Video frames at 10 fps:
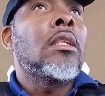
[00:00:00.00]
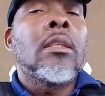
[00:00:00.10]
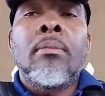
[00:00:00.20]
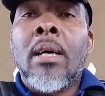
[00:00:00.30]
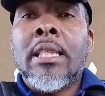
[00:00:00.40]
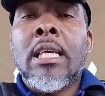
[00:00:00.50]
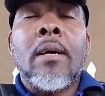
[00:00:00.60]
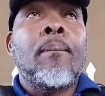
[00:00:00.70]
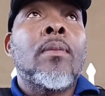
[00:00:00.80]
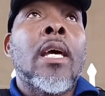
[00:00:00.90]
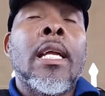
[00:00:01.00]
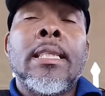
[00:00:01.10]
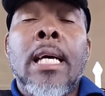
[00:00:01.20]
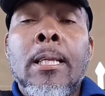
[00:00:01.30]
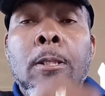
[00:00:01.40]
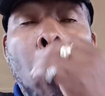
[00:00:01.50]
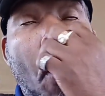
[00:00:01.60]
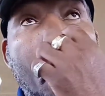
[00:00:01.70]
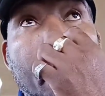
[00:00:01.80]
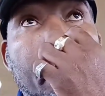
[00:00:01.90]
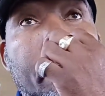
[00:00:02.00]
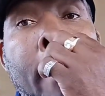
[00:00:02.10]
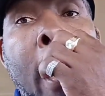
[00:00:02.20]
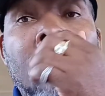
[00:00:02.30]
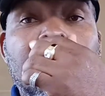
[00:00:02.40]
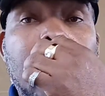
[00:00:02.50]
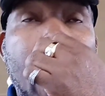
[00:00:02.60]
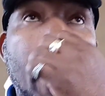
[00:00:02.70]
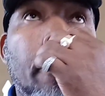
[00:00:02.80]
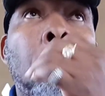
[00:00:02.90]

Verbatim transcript: the matter. You understand? So, after